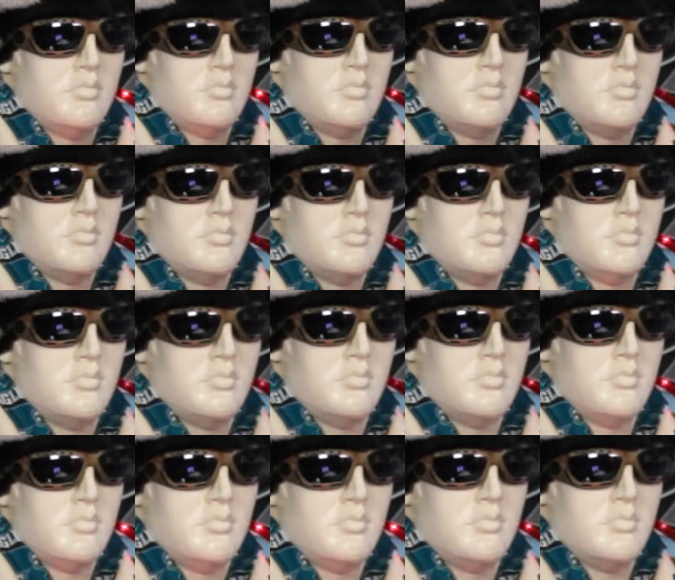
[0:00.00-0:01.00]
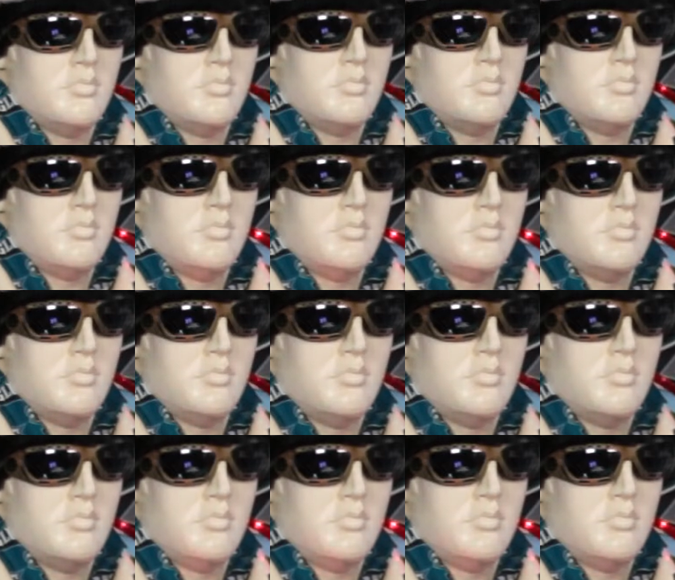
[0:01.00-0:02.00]

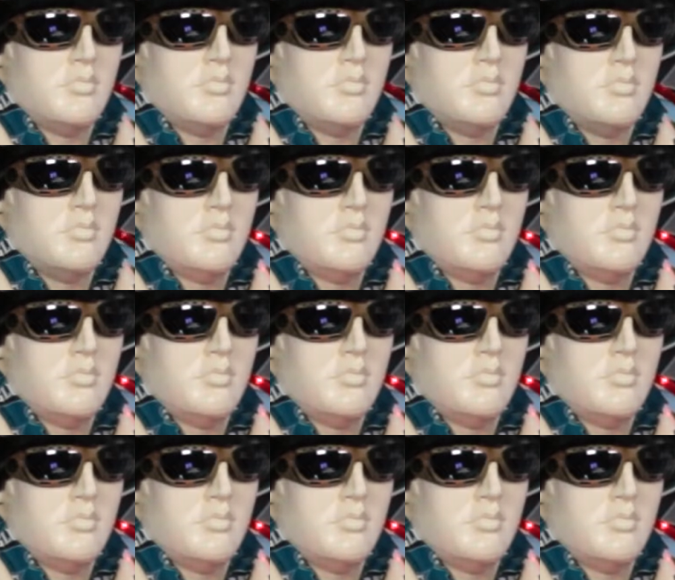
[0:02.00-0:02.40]
(silent)